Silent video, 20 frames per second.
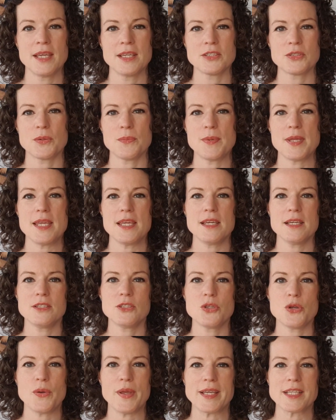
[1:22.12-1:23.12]
So I'm here
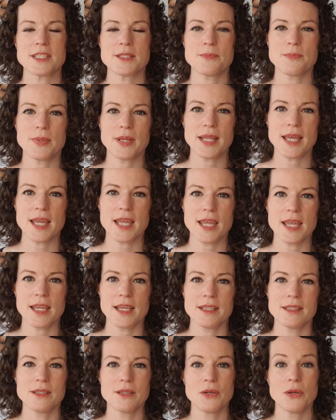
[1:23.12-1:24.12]
to
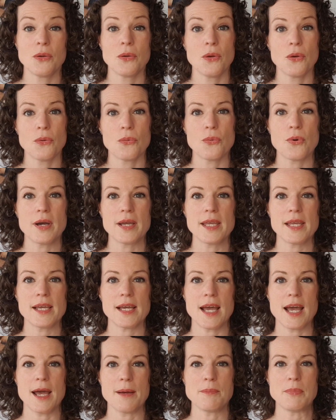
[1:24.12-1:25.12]
explain why it
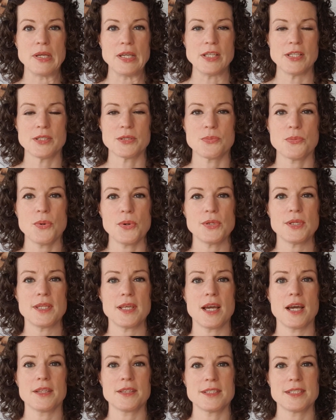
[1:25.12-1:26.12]
happens, what
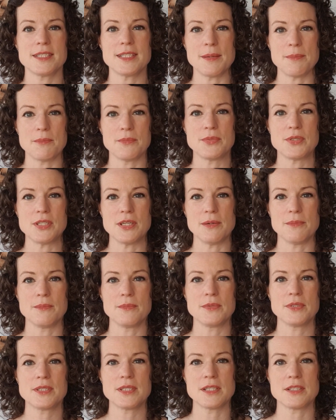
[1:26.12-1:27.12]
are the
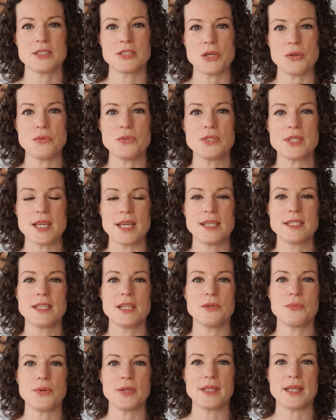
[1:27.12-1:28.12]
symptoms
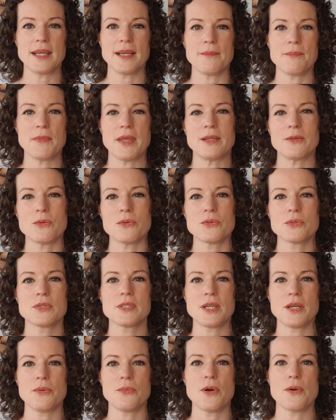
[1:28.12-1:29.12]
associated with it, and
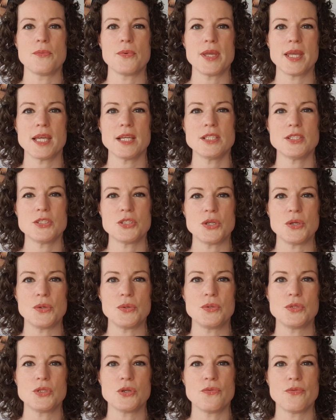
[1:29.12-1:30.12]
also what we can
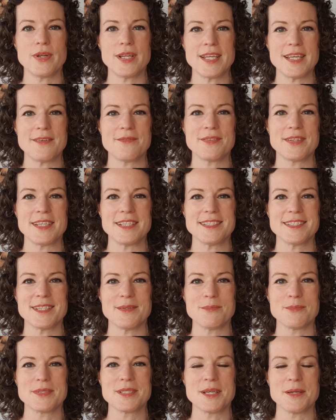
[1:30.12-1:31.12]
do to relieve these
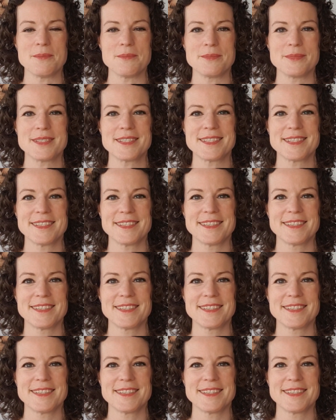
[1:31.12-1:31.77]
symptoms.